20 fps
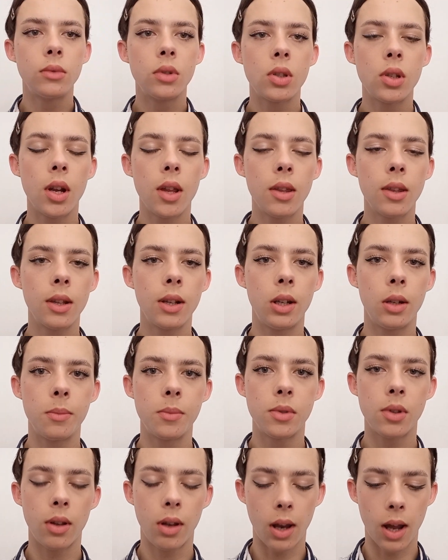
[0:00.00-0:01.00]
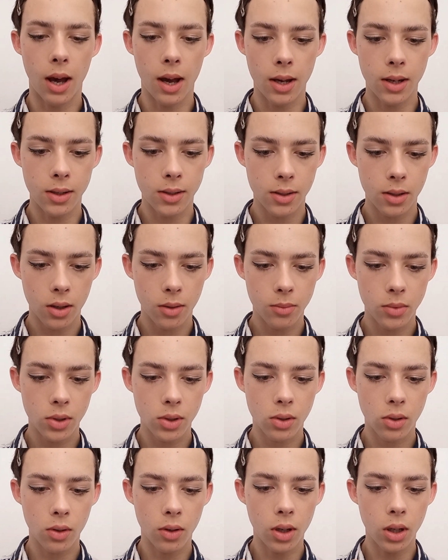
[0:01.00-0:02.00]
So now that the lips are lined, I'm
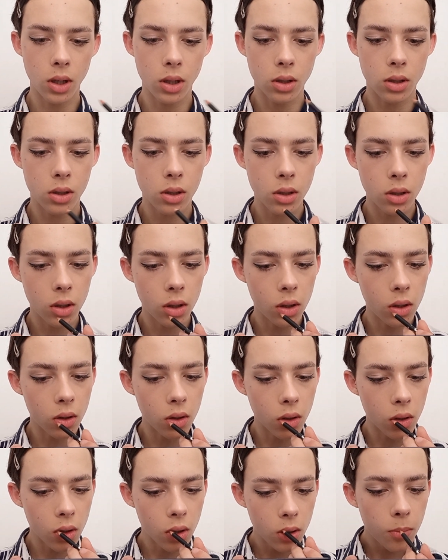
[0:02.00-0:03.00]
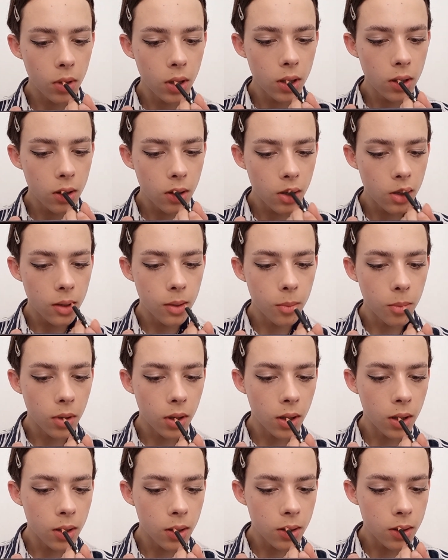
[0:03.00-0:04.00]
just going to blend the lip
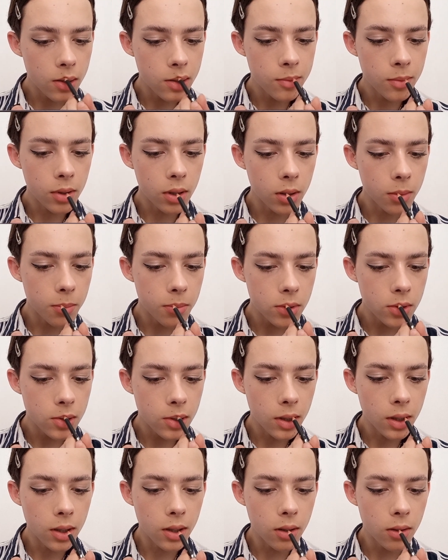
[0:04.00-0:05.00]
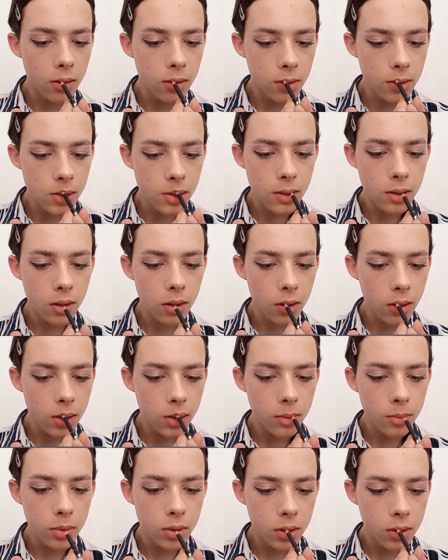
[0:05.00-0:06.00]
liner into my lip shade because it's a
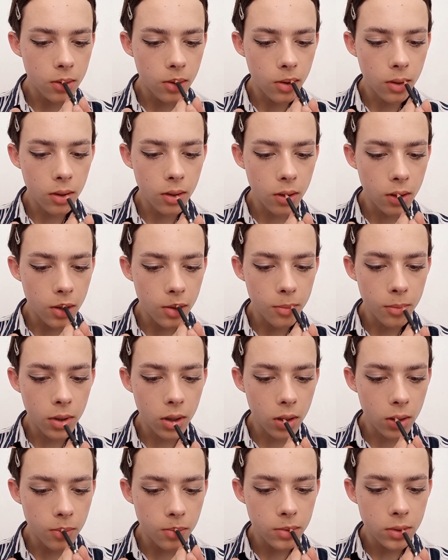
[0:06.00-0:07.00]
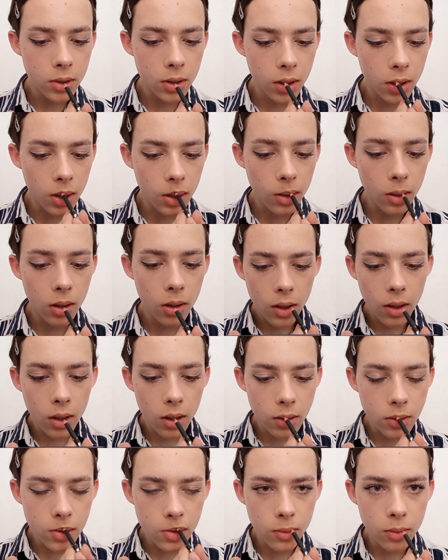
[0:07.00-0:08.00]
little bit darker than my lip shade. And I
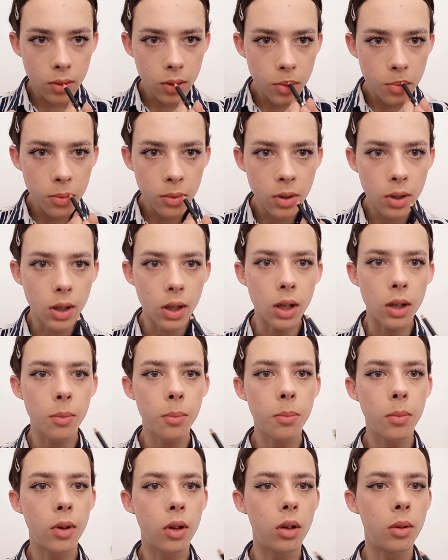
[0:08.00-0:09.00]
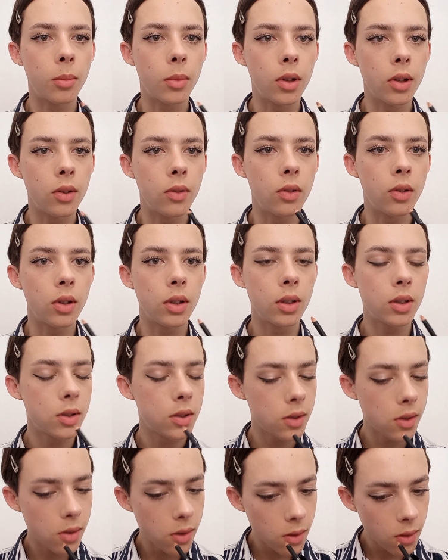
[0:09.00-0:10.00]
just want to put a lip balm over it.
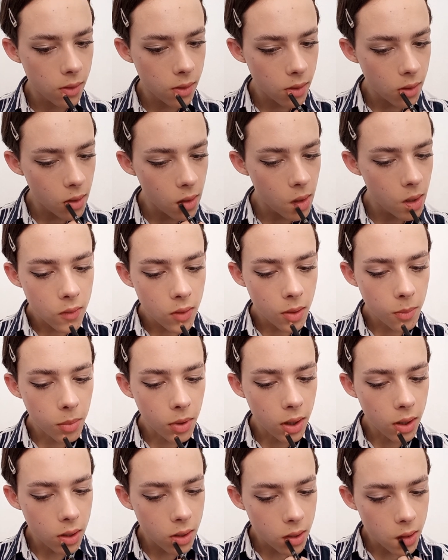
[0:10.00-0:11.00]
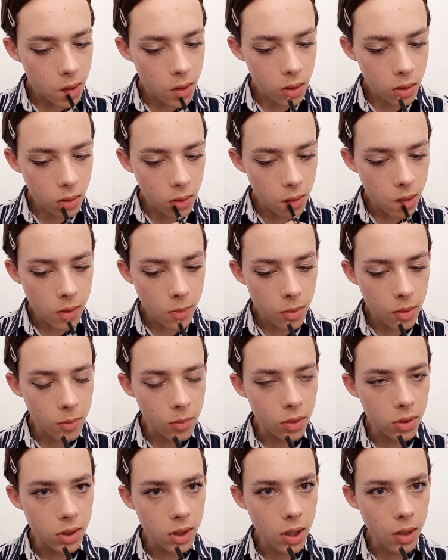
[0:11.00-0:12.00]
So I blended it all up a bit
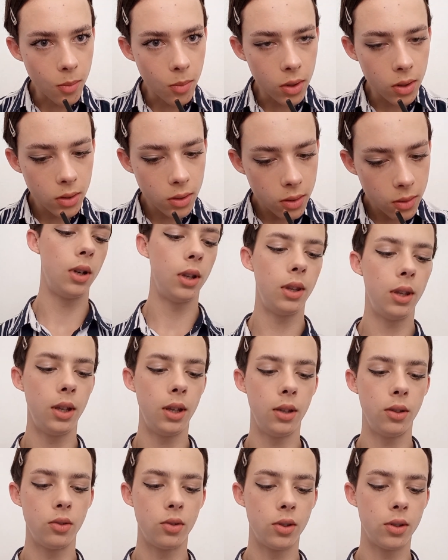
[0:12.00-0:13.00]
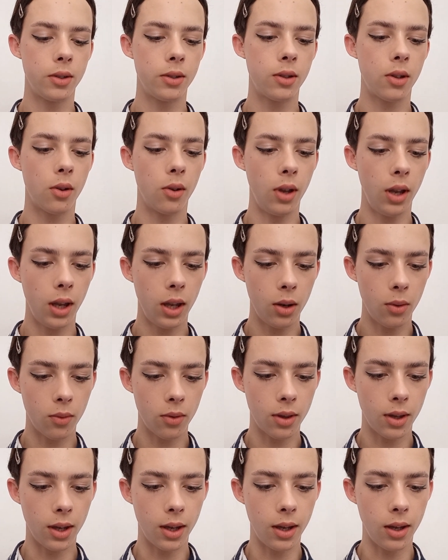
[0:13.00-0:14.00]
more seamless. And then just going in
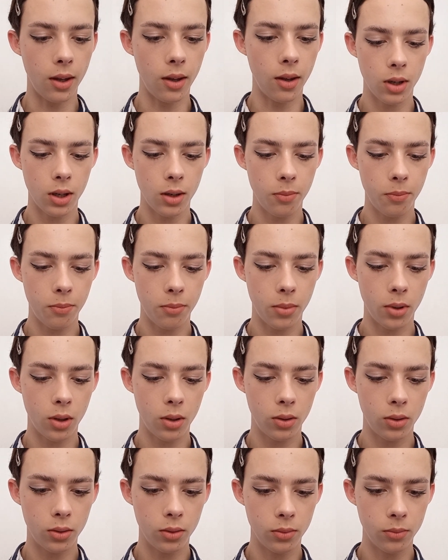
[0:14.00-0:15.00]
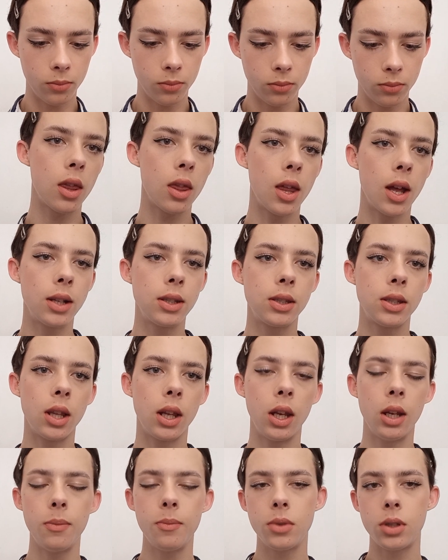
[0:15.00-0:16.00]
with a lip balm. That's the
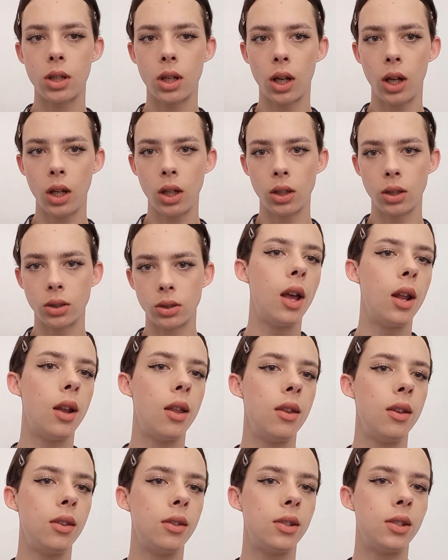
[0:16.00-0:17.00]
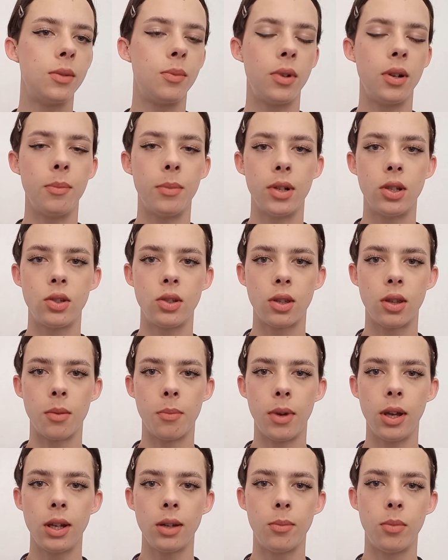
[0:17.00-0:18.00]
lips done. And I think this is pretty much the
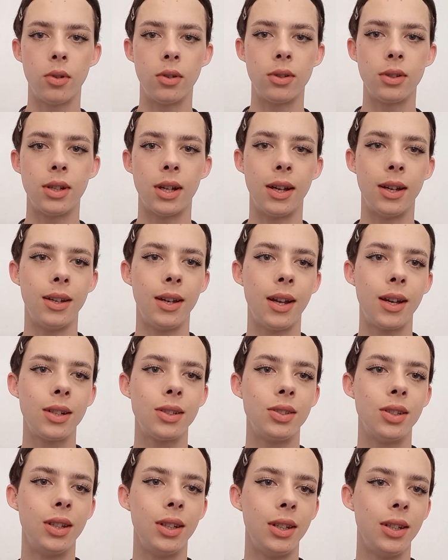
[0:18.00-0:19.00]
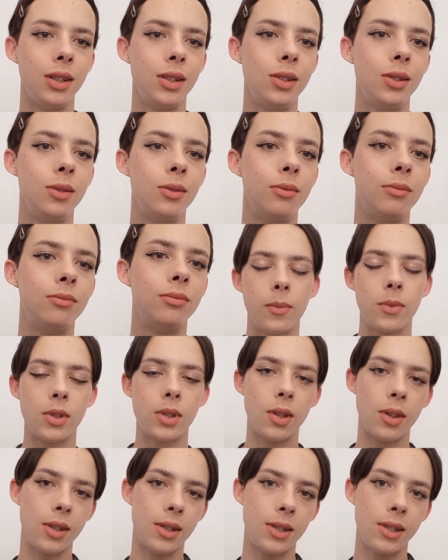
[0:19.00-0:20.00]
makeup look done actually too.
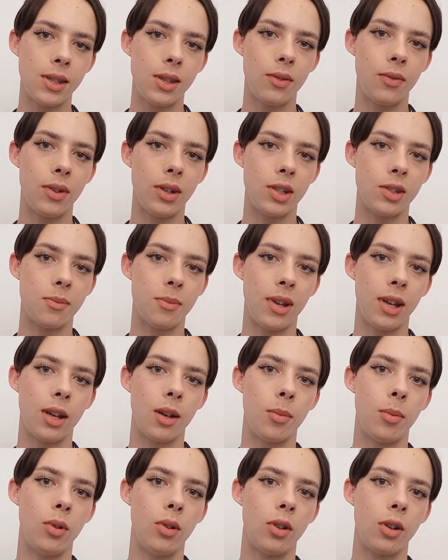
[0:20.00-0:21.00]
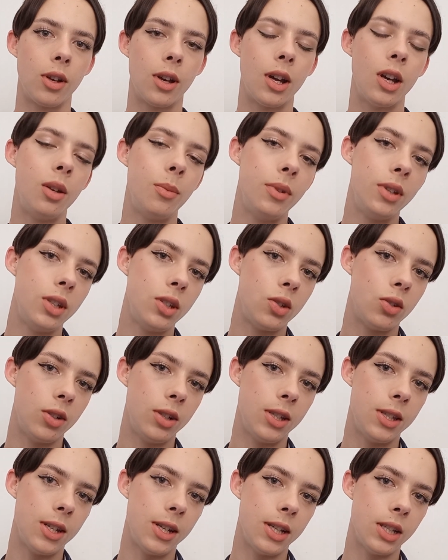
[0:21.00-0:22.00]
So this is the finished makeup look. I hope you
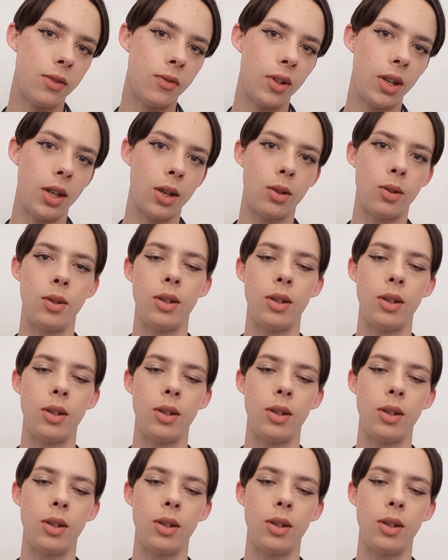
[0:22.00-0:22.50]
enjoyed today's video.